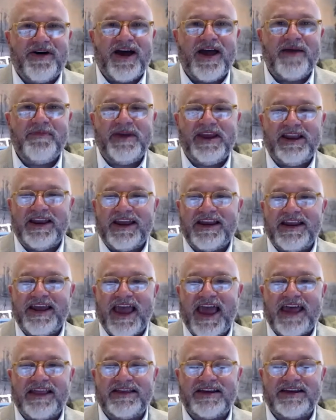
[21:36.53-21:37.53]
I mean,
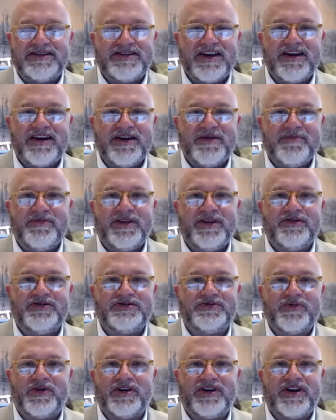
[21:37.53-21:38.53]
at the time, those
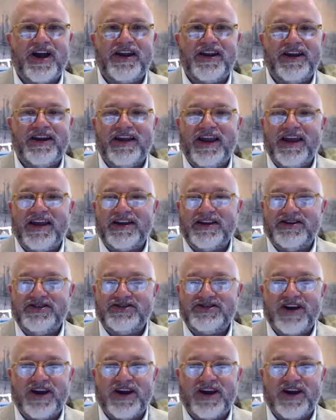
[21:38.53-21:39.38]
were cutting edge.